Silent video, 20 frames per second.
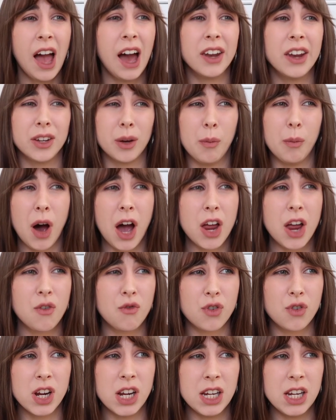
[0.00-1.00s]
and I might
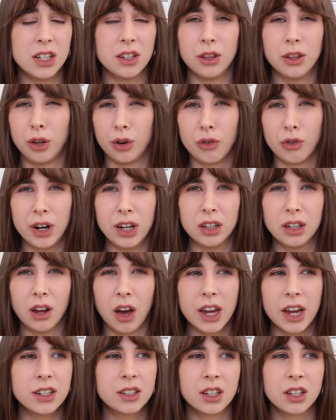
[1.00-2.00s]
read The Green
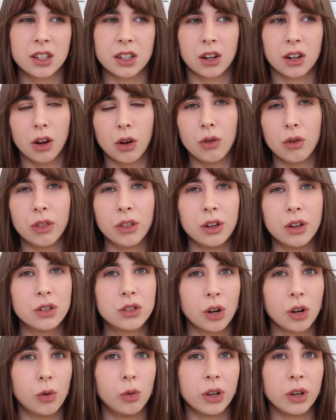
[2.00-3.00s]
Knight, because I know that
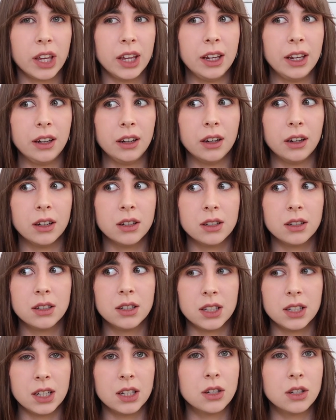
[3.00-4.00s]
Tolkien
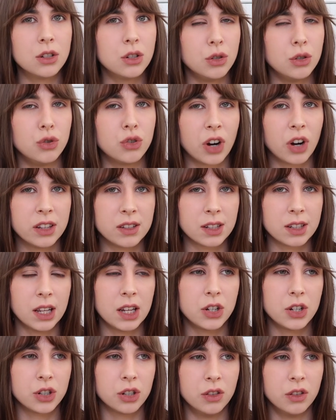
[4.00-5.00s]
did do
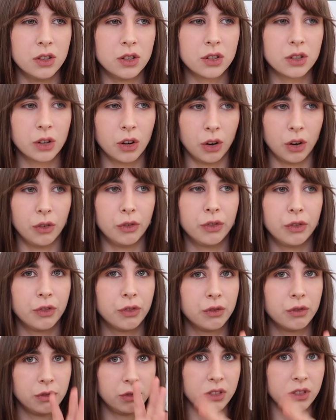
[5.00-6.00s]
translations
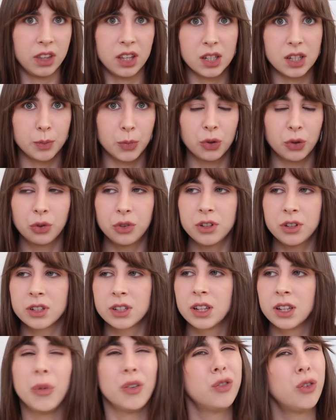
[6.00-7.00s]
of these
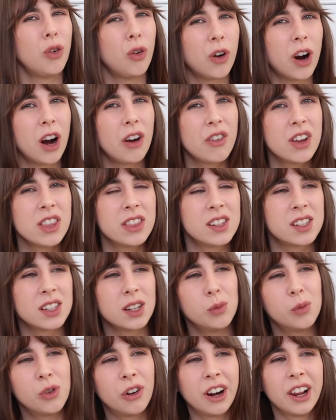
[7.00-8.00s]
books before I read the
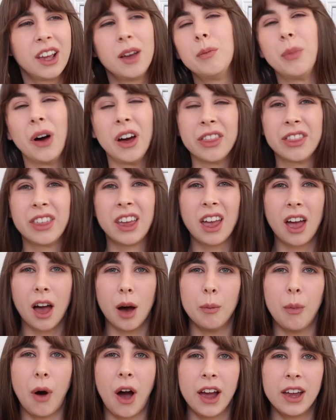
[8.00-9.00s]
Silmarillion, but I think
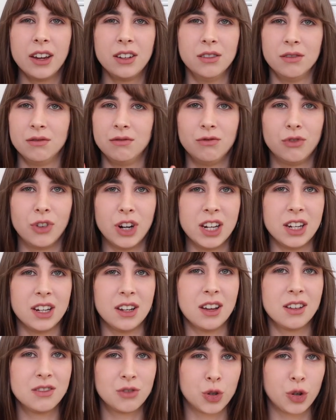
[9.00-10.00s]
I might read
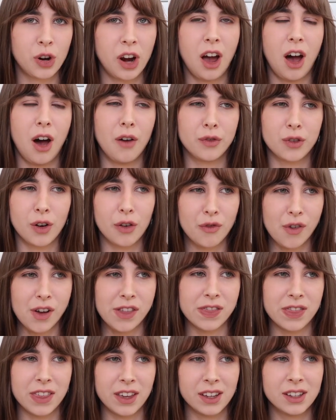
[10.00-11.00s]
it straight after I've
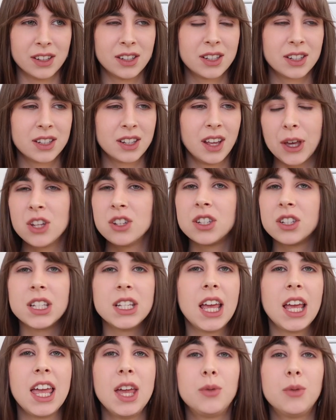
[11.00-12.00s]
read this,
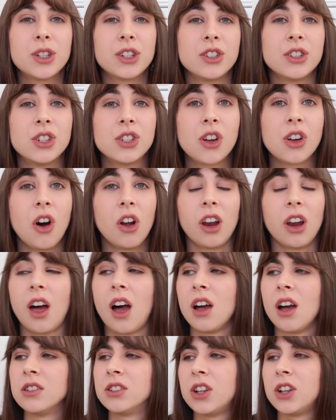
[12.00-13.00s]
because he was a
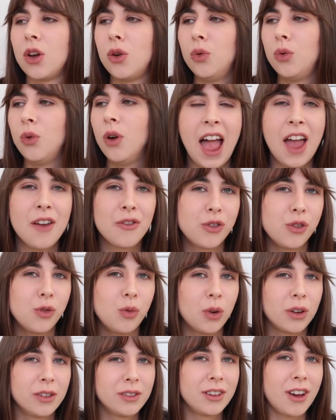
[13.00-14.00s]
scholar. So
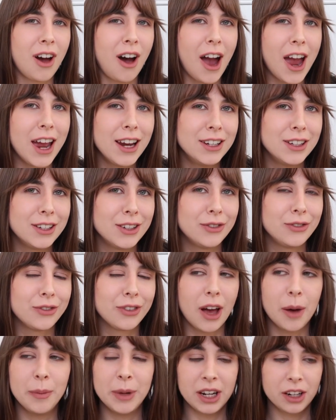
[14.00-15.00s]
everyone kind of,
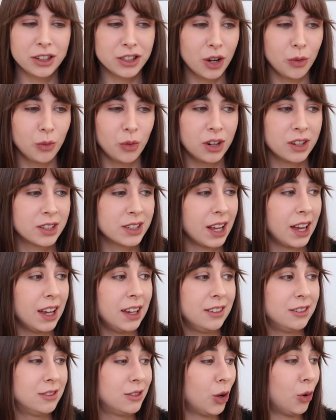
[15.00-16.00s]
I mean, I don't want to
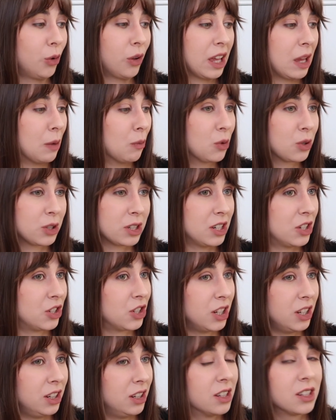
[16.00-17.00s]
say Tolkien wasn't a
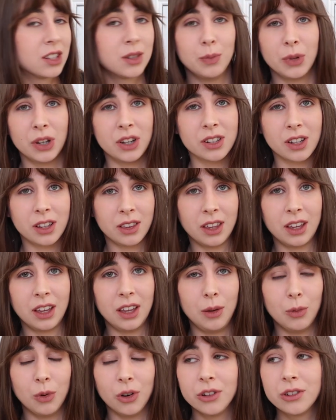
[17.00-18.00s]
genius, because I think
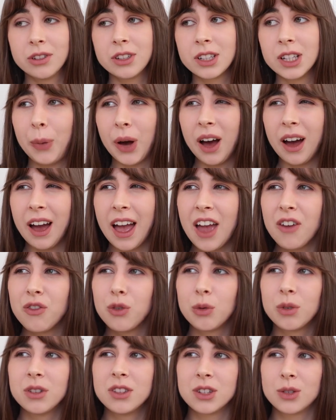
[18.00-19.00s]
he was, but
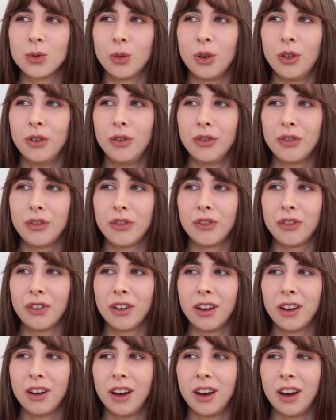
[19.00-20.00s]
everyone sort of,
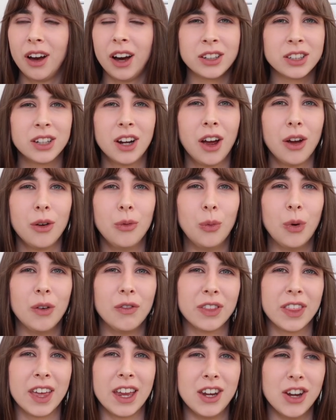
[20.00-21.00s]
I don't know
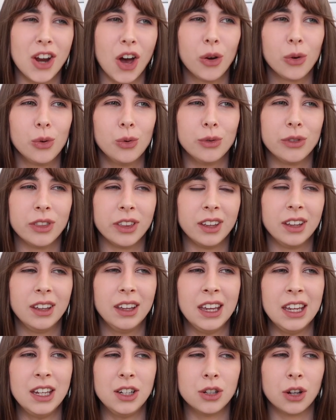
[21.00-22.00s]
whether they know
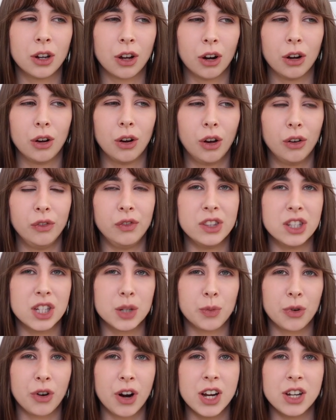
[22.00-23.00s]
that he took a lot of
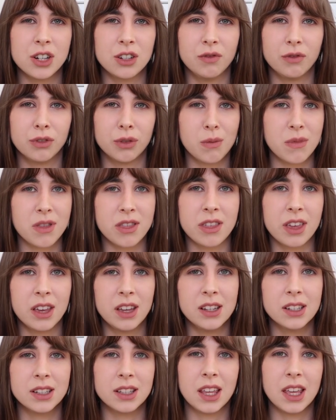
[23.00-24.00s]
inspiration from the
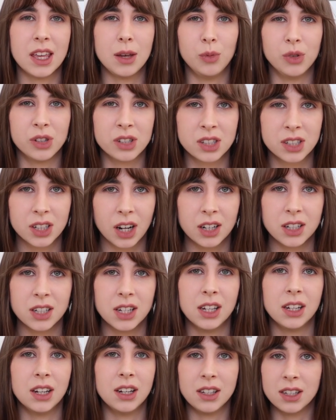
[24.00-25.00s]
things that he was
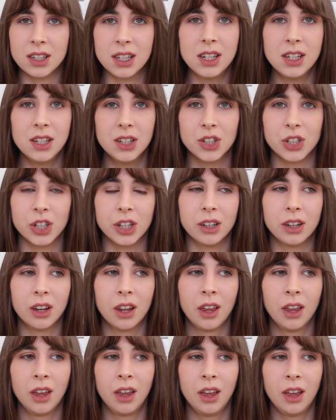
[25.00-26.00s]
studying and
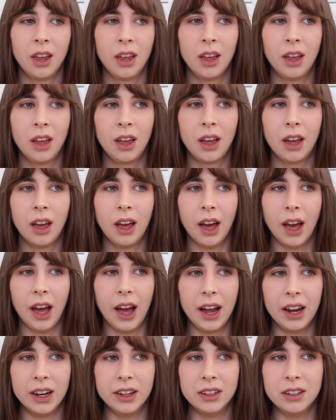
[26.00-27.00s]
teaching,
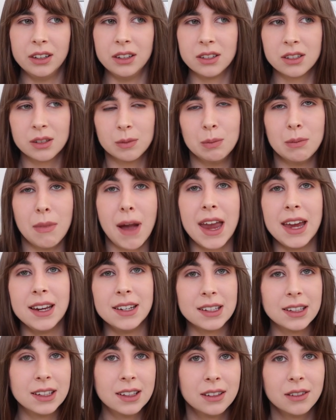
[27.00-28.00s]
and
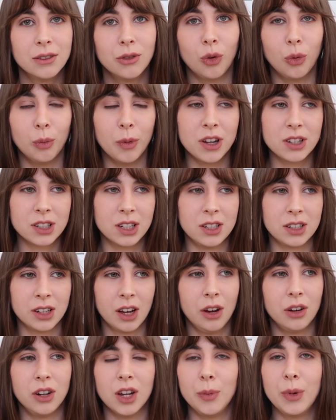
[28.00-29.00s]
made it almost his
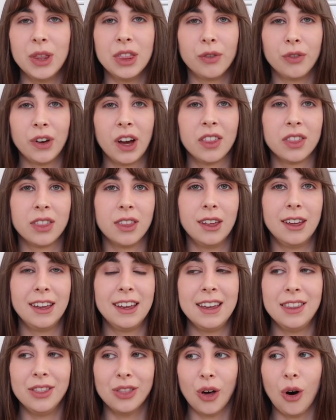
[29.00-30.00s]
own. I mean, the fact
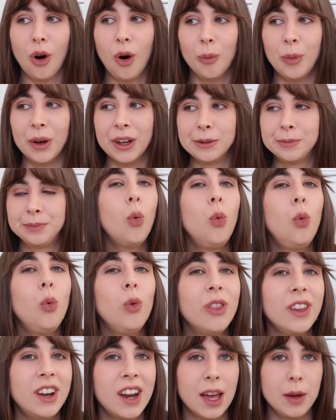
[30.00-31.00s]
that in The Hobbit,
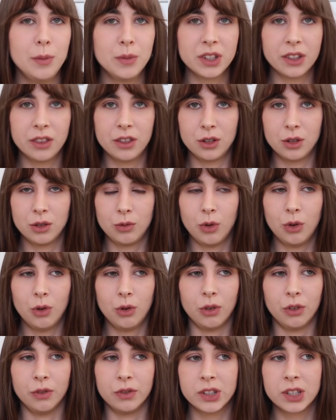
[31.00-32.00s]
all the names of the
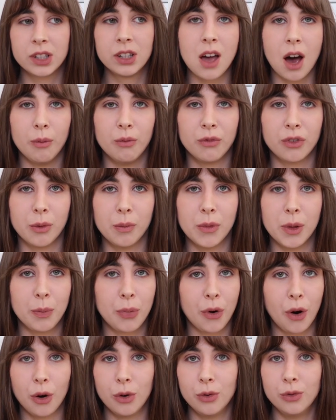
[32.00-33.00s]
dwarves come from the
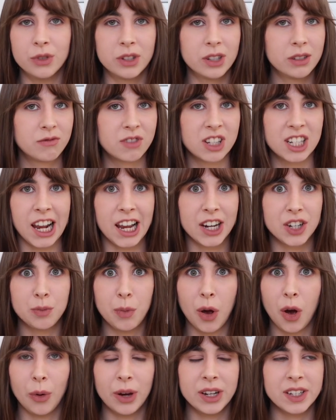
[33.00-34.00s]

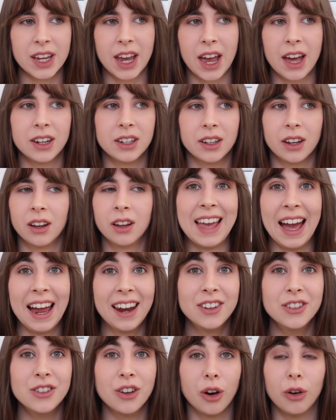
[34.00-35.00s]
prose/poetic Edda.
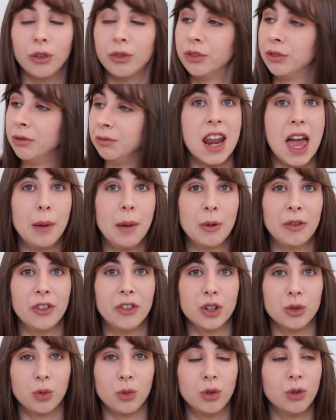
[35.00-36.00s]
Gandalf, name of
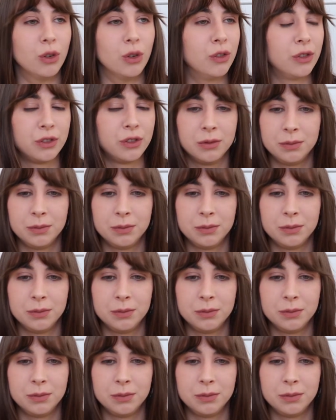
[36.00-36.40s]
a dwarf.